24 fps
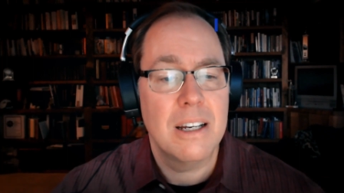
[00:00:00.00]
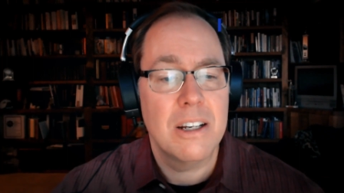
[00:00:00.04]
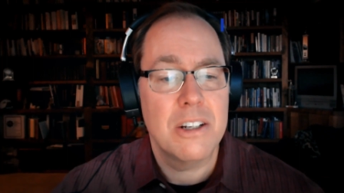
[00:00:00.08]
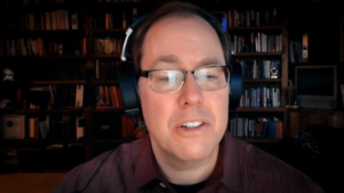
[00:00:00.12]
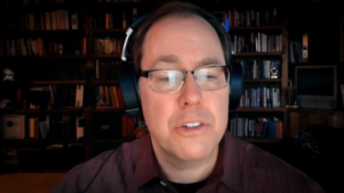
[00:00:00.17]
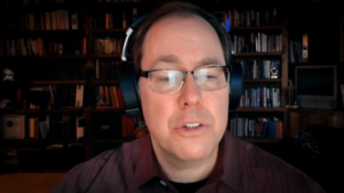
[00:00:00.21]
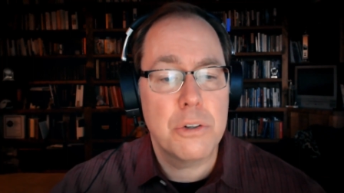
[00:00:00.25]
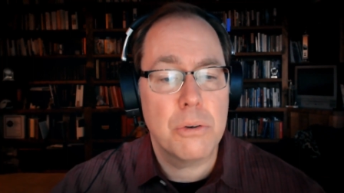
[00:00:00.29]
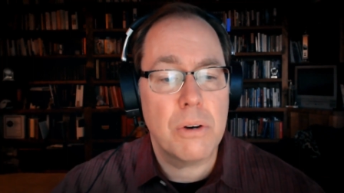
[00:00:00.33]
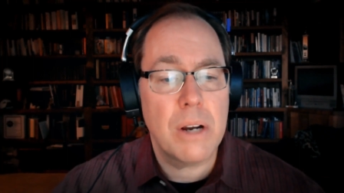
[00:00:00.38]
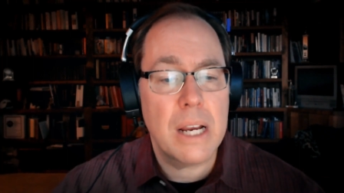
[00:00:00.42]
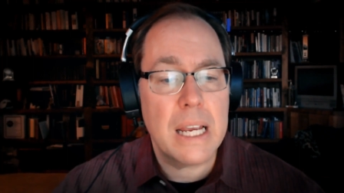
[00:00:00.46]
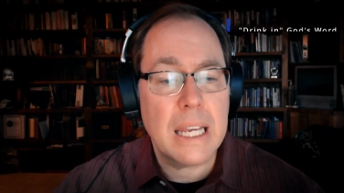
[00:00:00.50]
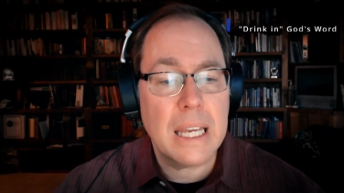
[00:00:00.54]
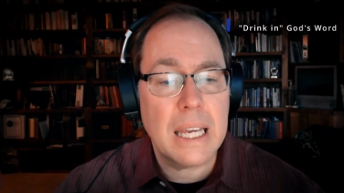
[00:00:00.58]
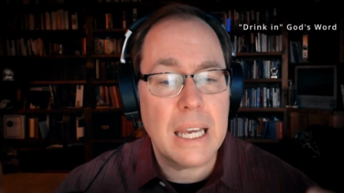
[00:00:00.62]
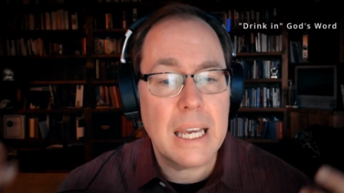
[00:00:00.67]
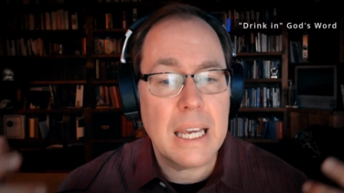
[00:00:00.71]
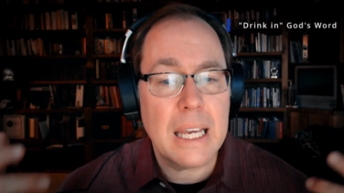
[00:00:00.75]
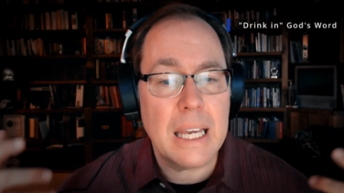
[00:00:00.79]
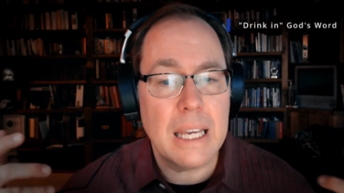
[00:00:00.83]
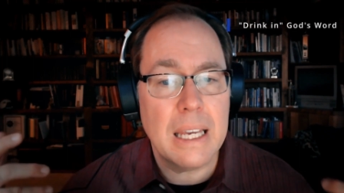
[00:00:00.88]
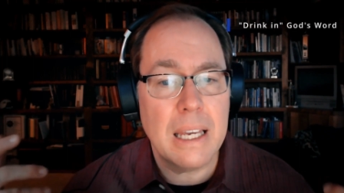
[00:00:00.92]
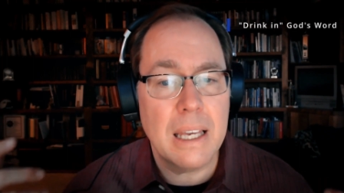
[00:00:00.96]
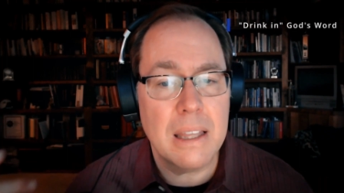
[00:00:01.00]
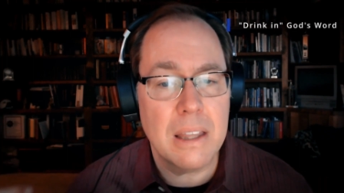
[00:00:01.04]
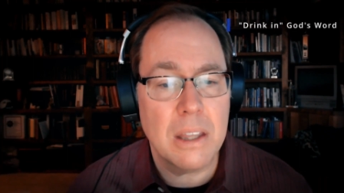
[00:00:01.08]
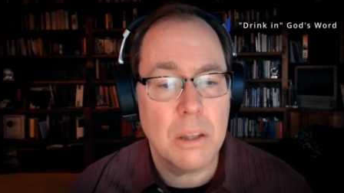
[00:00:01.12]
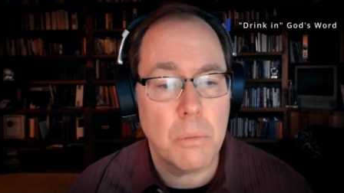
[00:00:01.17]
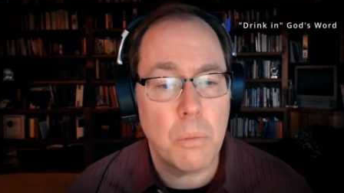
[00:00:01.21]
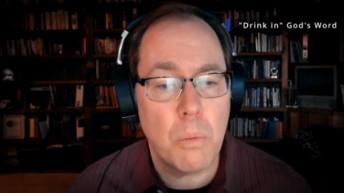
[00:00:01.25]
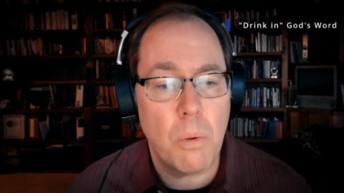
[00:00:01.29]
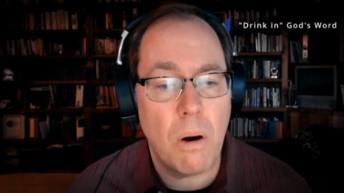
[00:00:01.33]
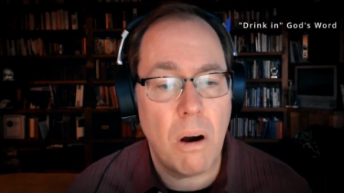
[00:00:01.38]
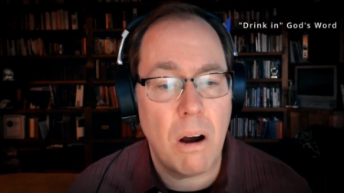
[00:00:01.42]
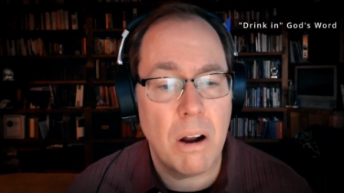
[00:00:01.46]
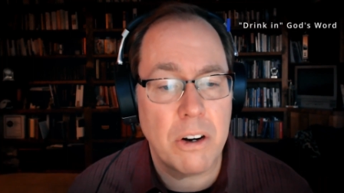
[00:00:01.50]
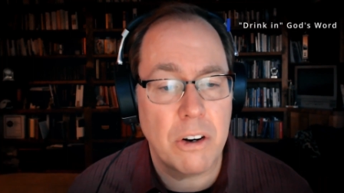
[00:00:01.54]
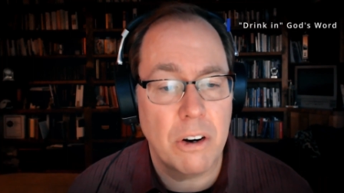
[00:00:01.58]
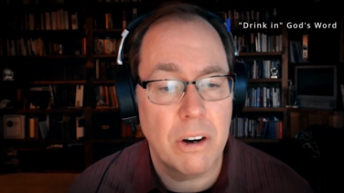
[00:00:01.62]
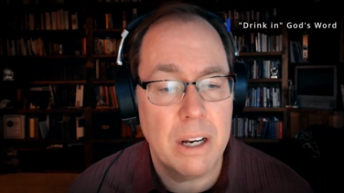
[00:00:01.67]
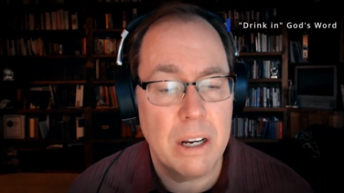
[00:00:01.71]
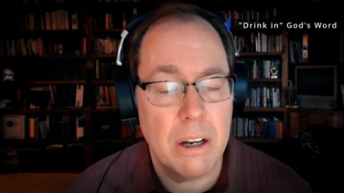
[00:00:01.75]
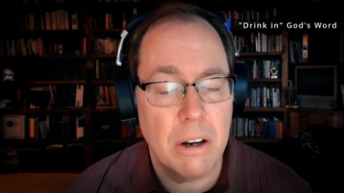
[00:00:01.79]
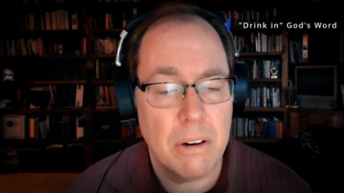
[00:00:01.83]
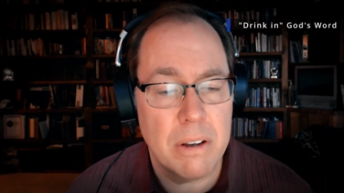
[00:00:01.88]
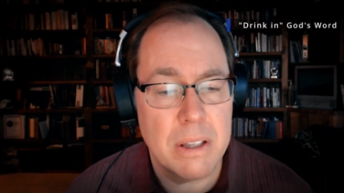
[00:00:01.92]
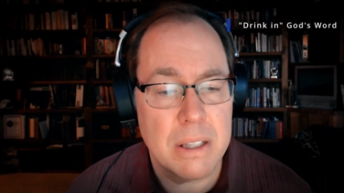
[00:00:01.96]
drinking in the water
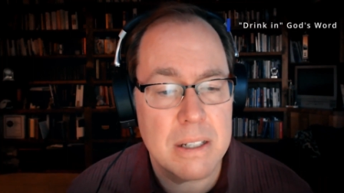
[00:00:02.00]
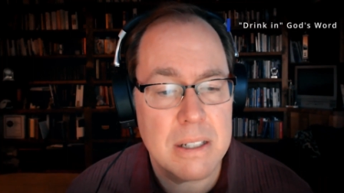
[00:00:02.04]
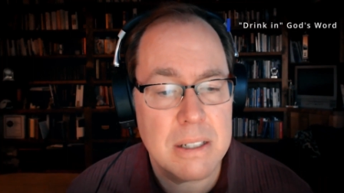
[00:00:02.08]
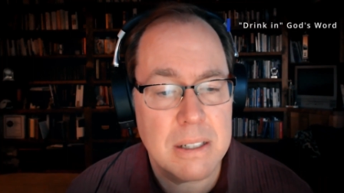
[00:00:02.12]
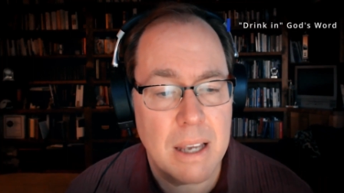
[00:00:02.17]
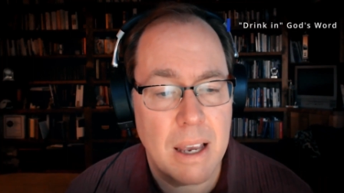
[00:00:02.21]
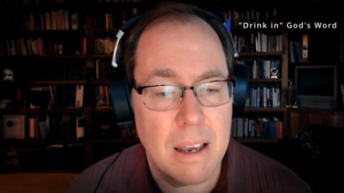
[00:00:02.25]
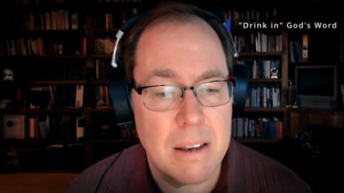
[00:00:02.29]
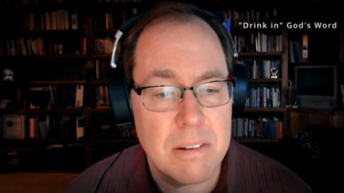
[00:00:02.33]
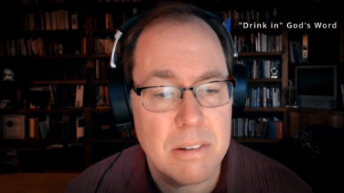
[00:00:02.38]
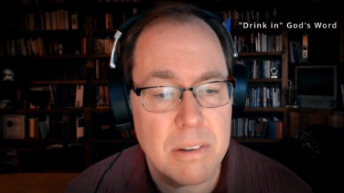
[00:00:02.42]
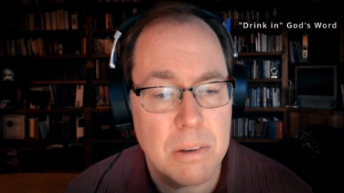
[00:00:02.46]
here, in this case,